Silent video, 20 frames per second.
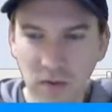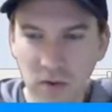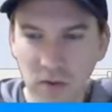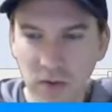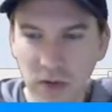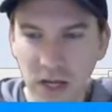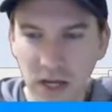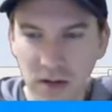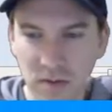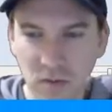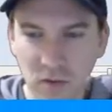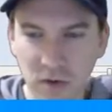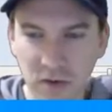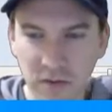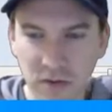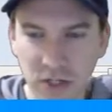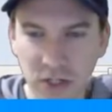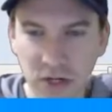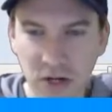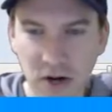we had more
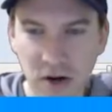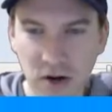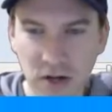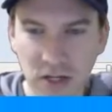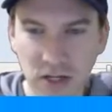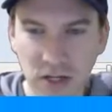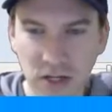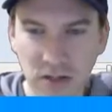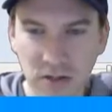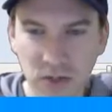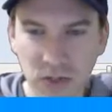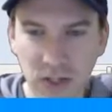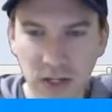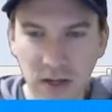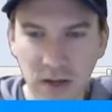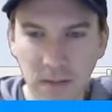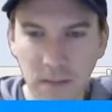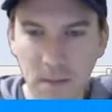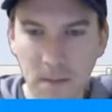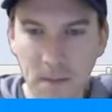of a generic color scheme,